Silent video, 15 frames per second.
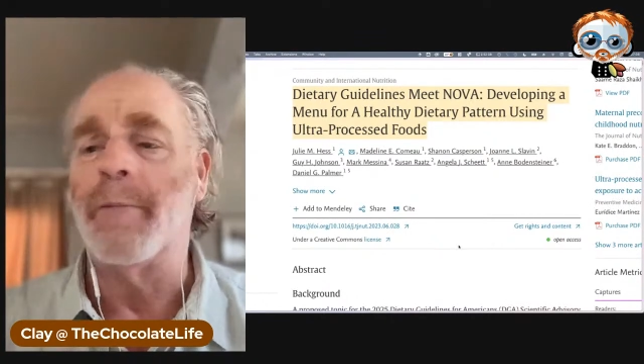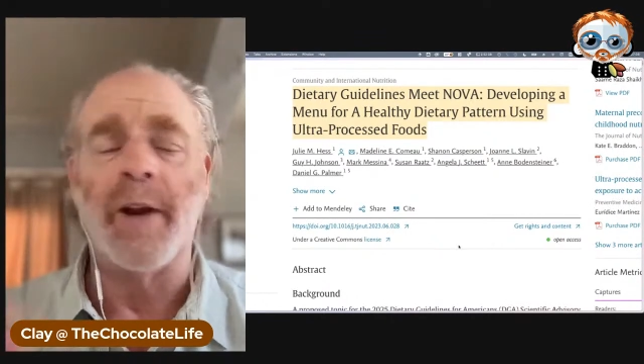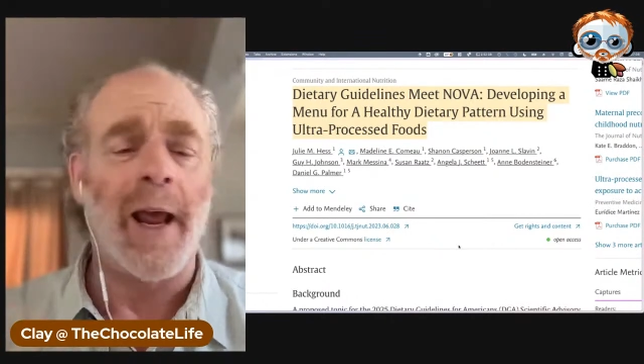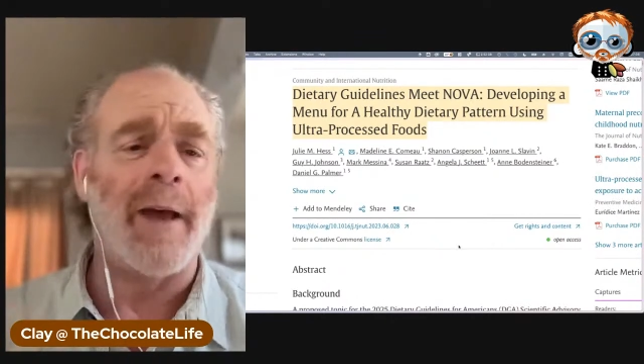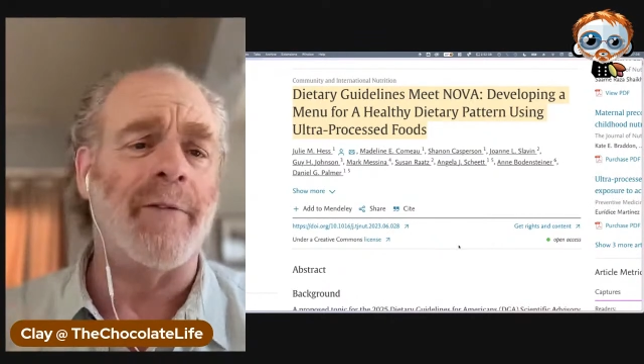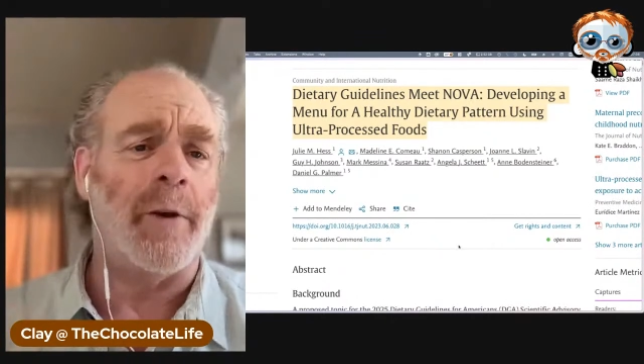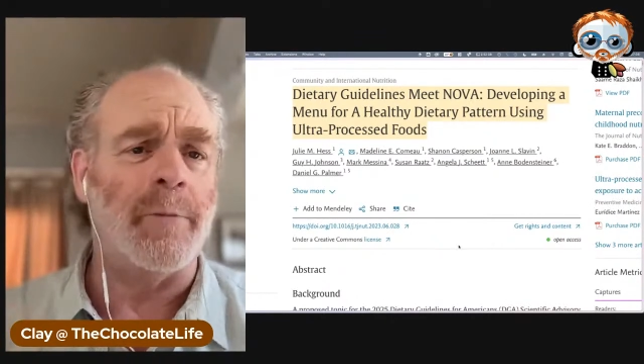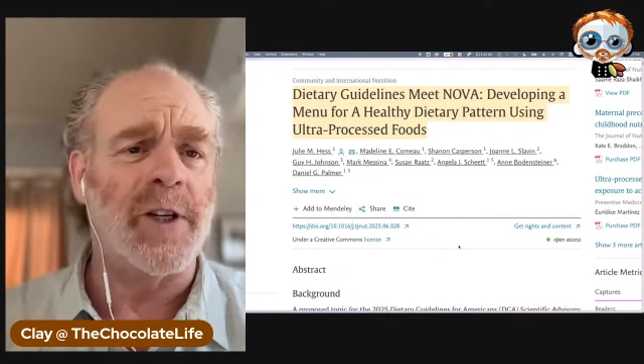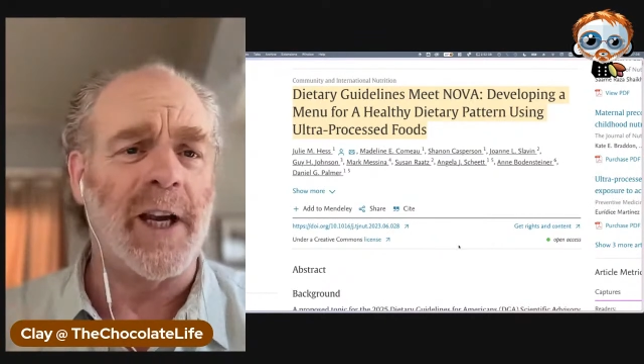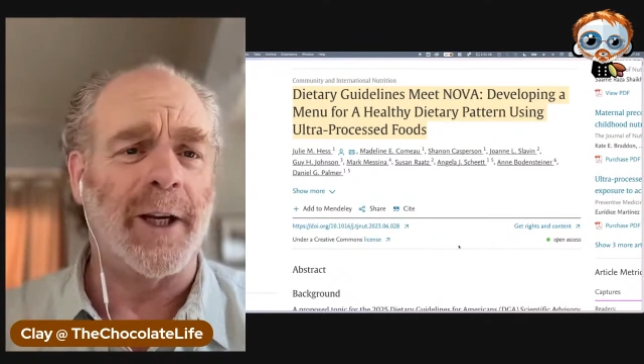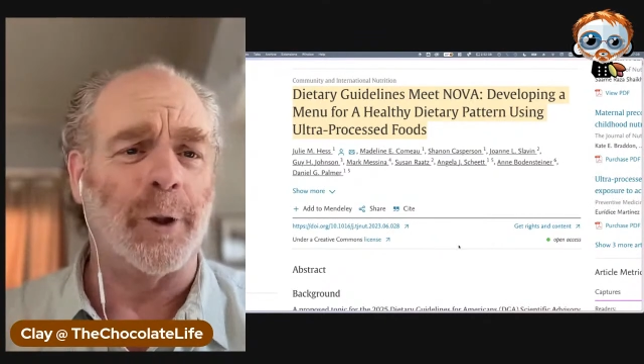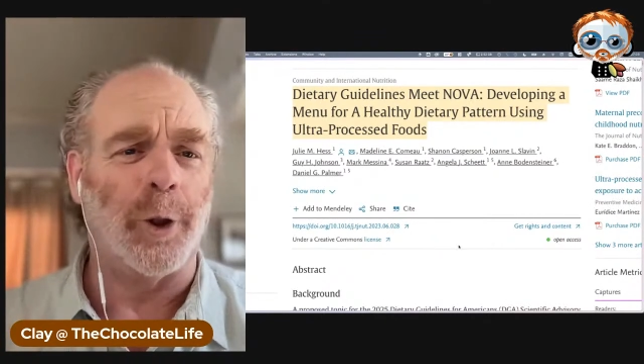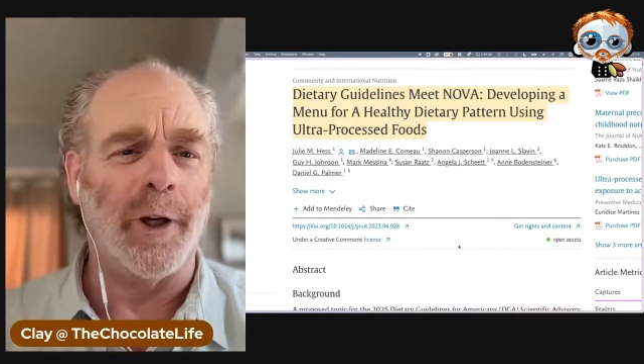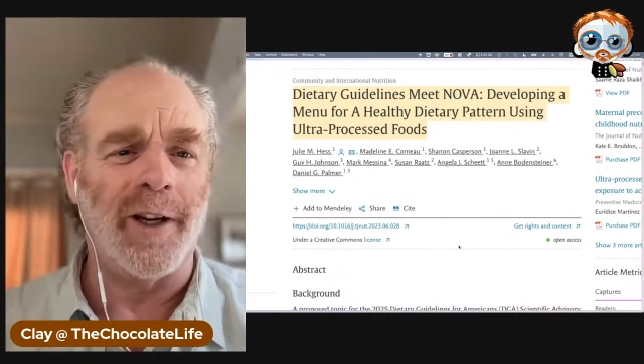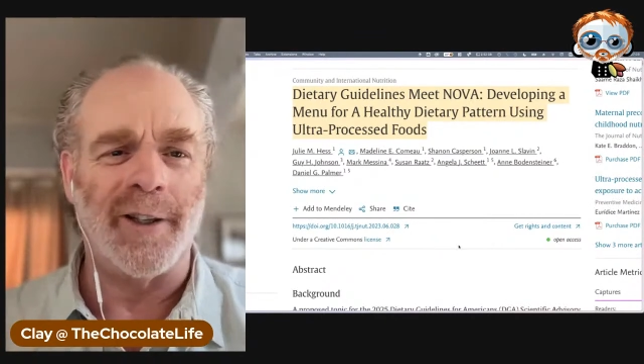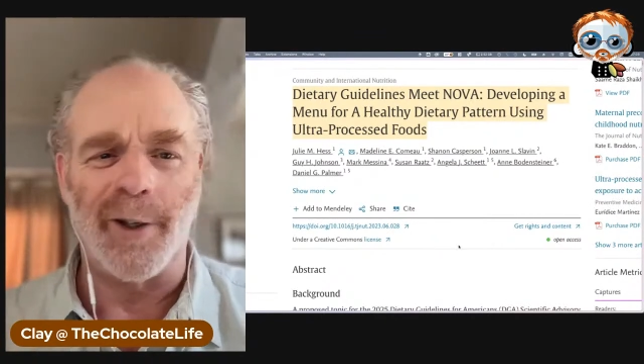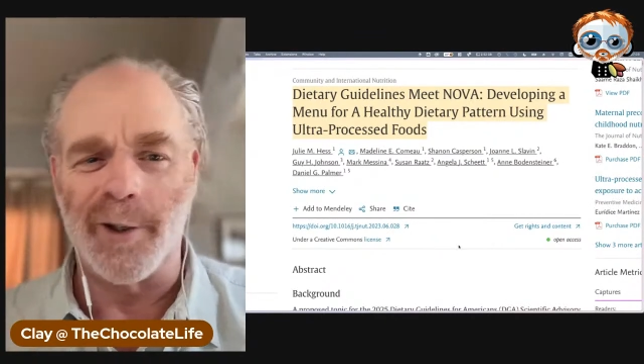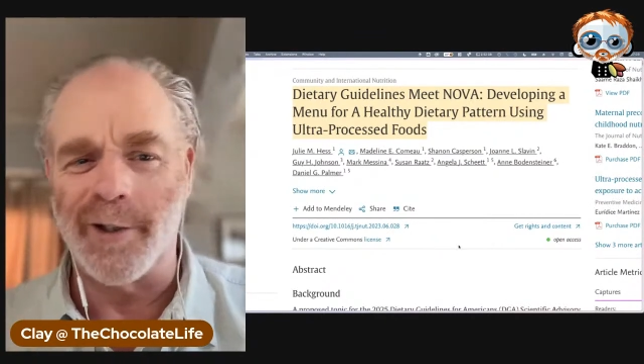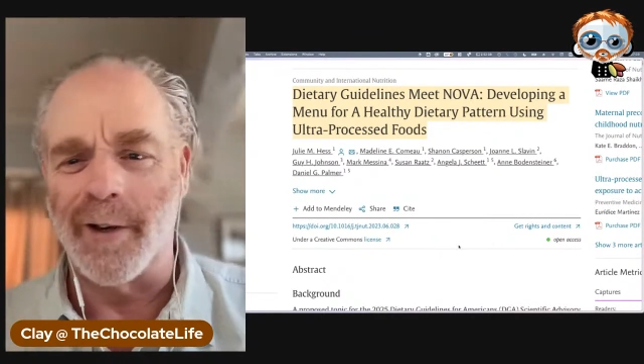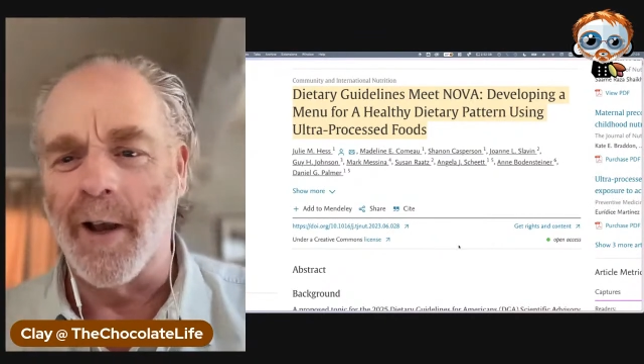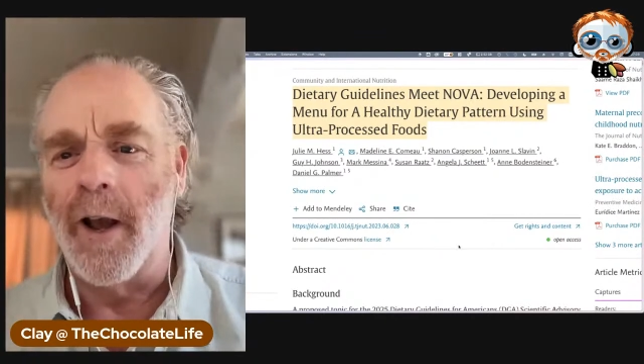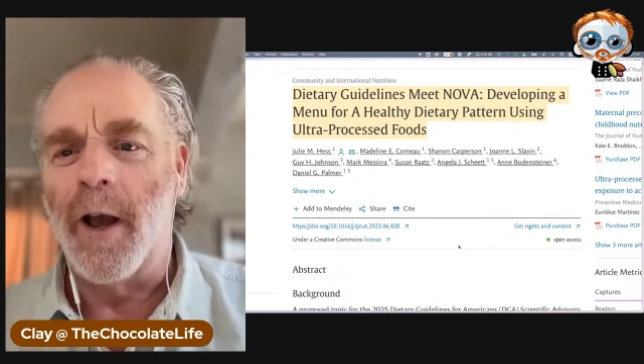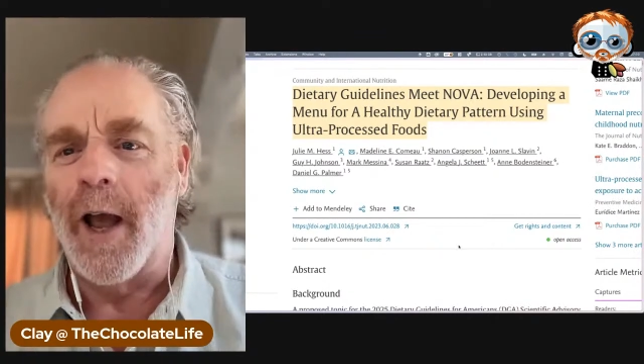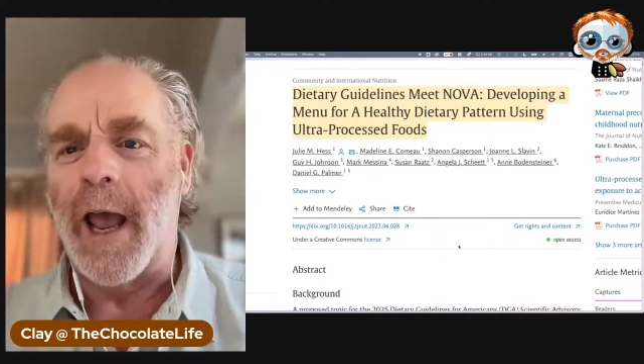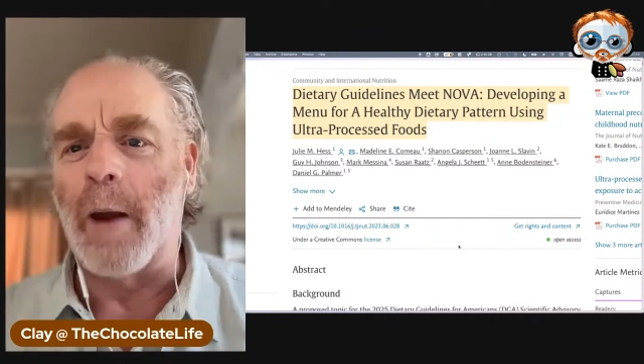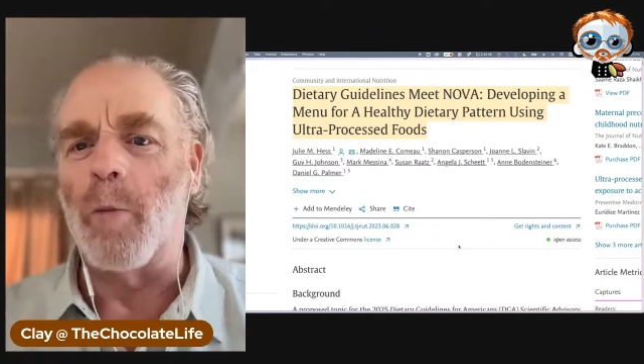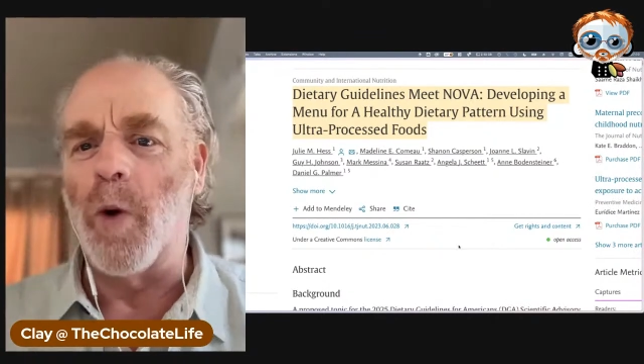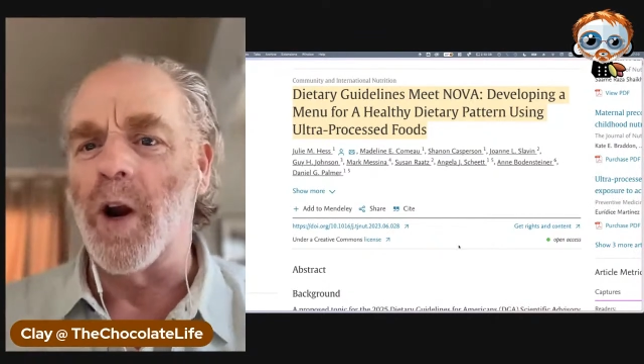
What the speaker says: I'm going to have him take a look at this, and